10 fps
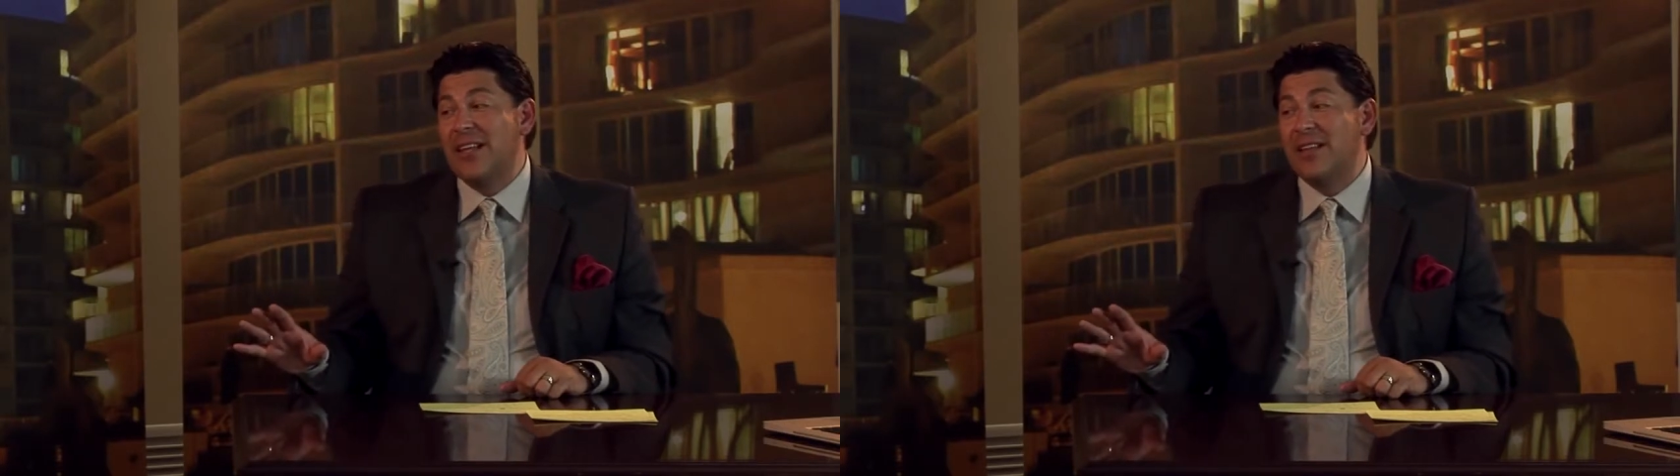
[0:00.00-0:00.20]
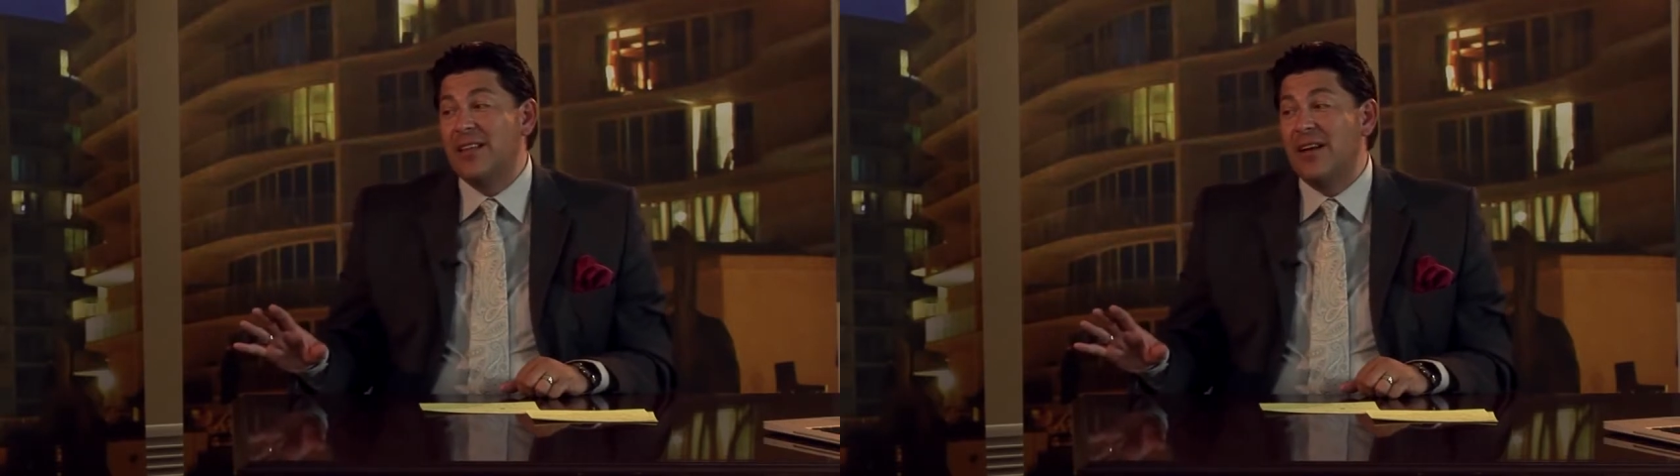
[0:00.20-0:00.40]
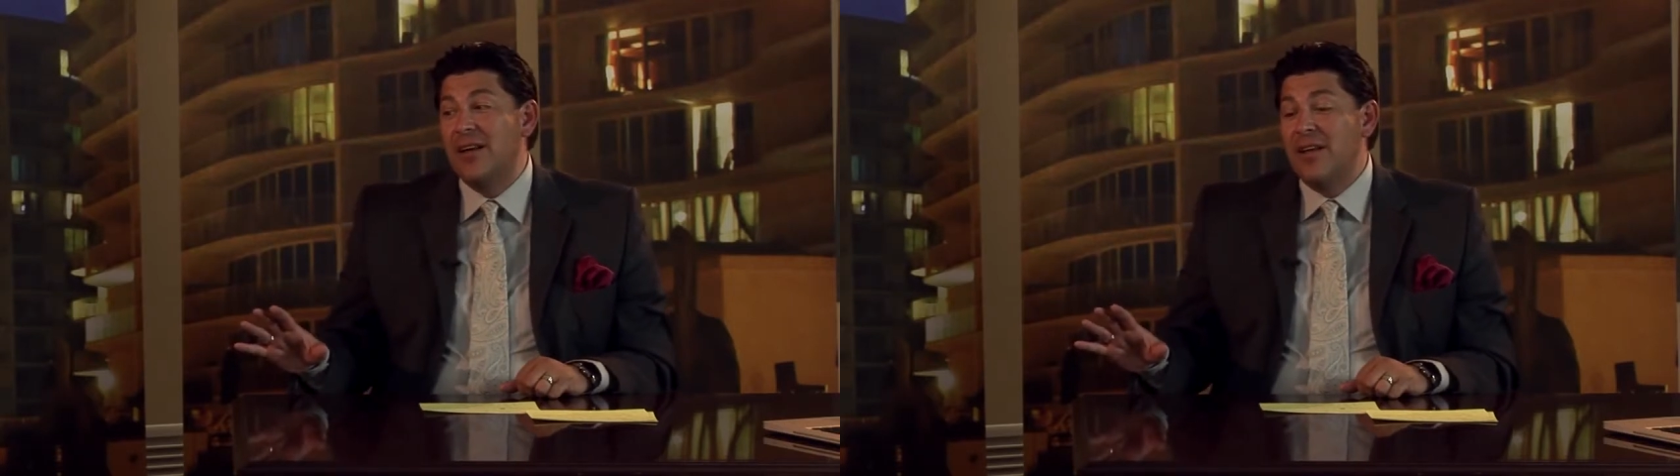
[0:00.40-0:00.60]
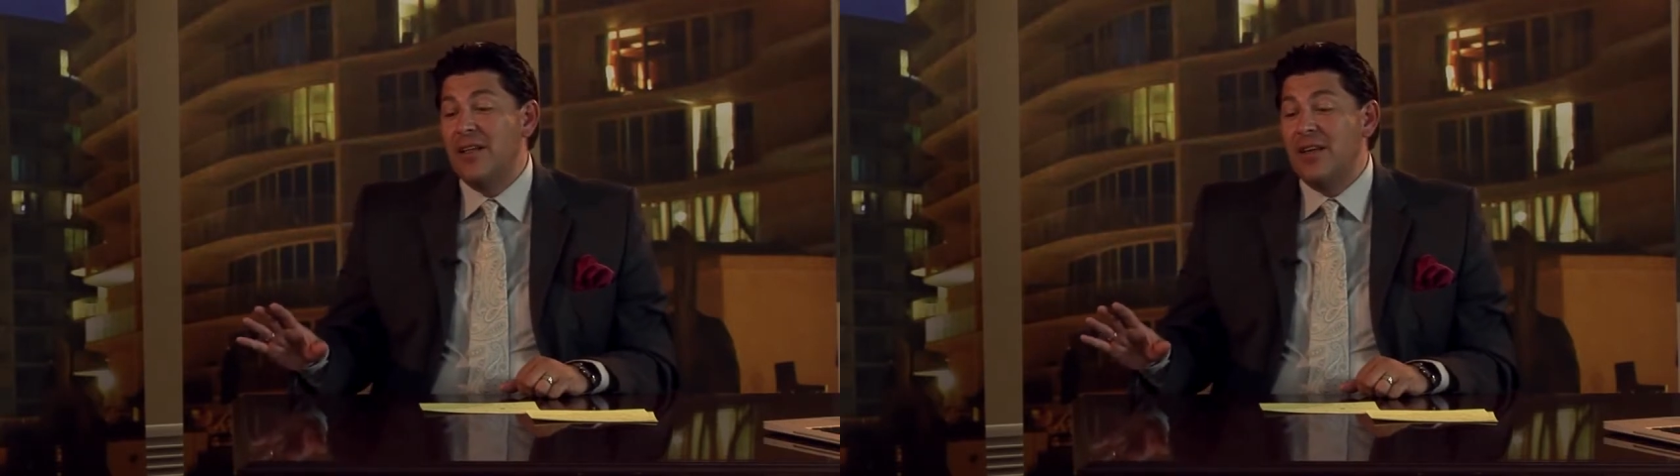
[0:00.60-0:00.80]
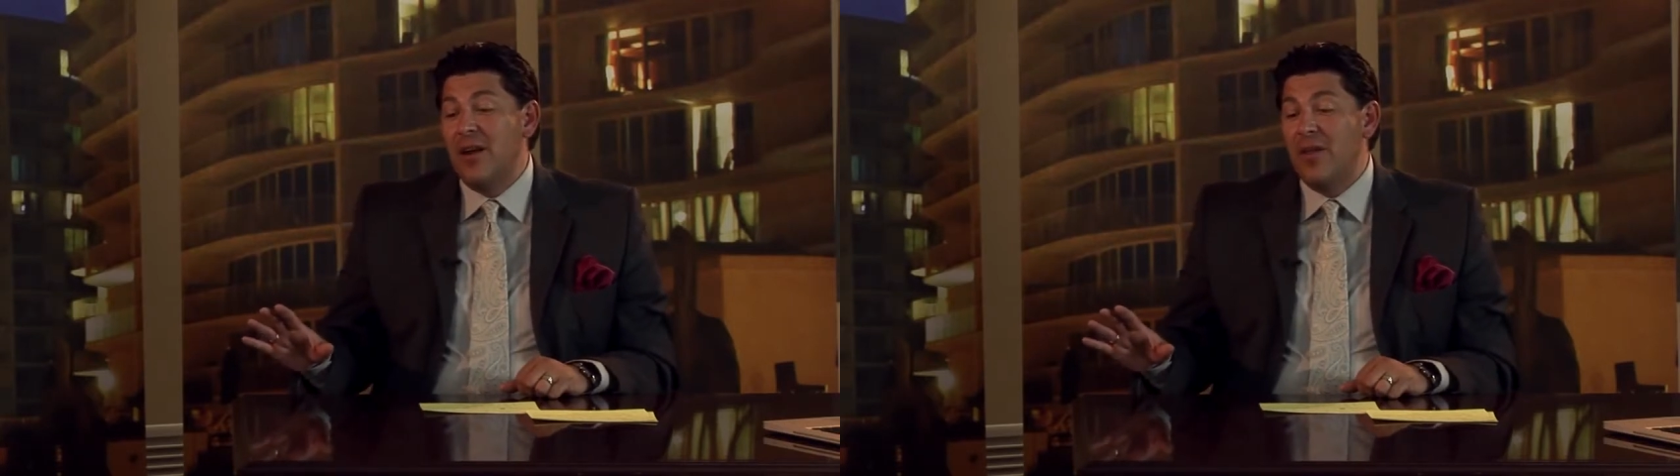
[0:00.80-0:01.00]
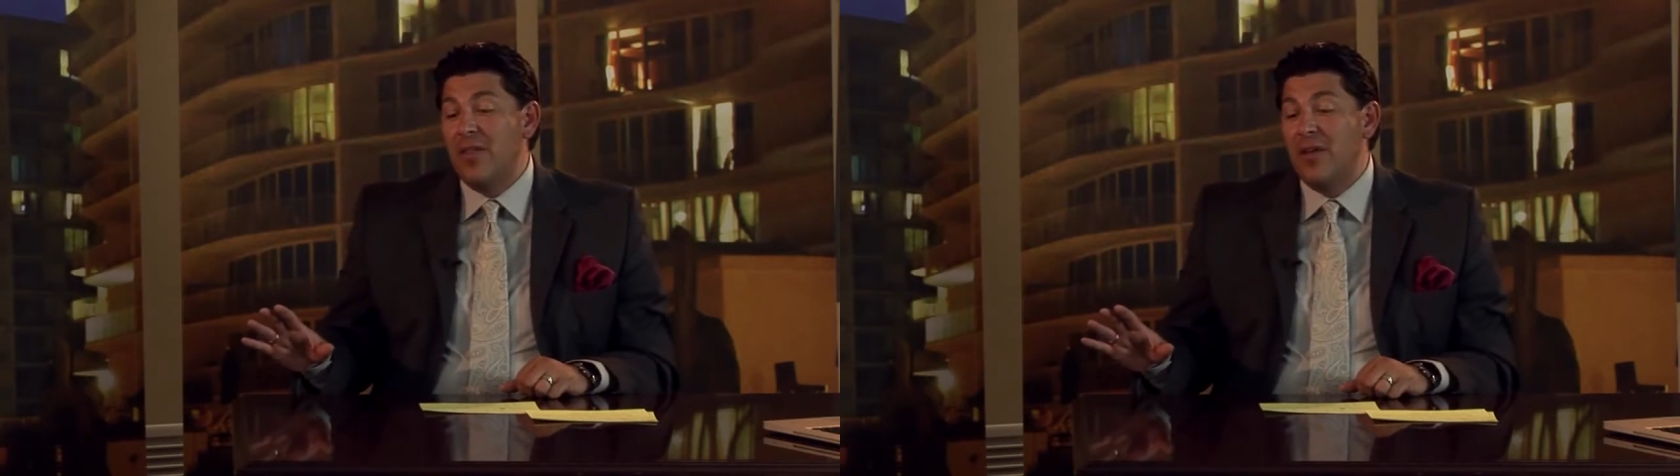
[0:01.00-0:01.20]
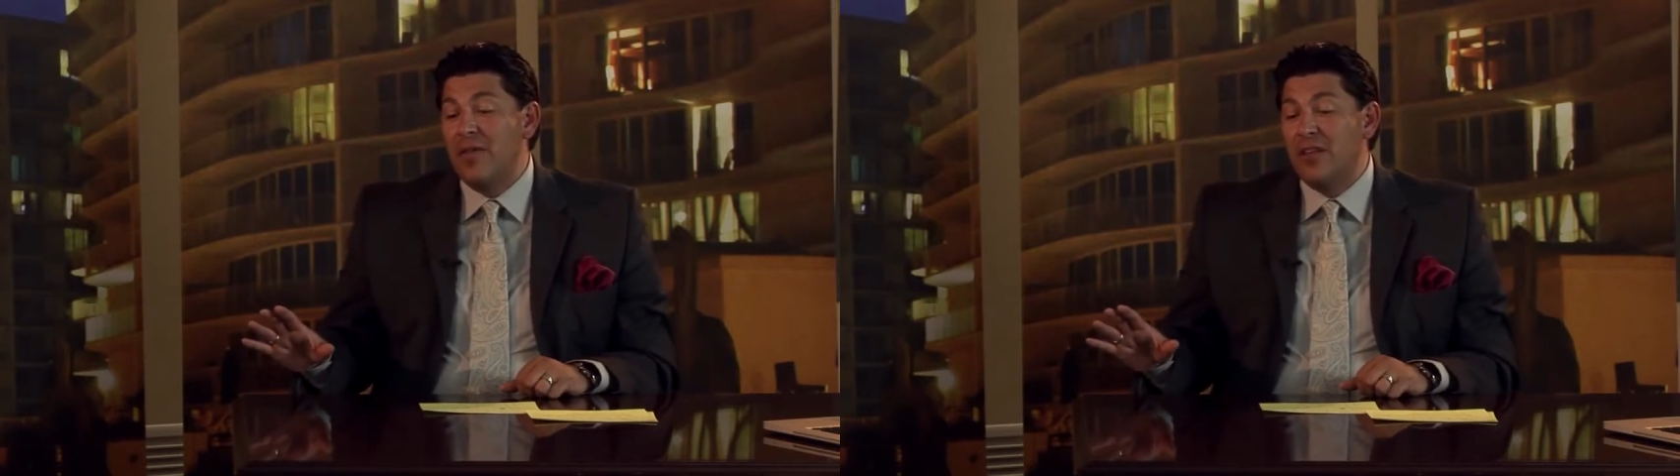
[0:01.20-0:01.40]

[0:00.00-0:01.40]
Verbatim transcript: the the you know, the,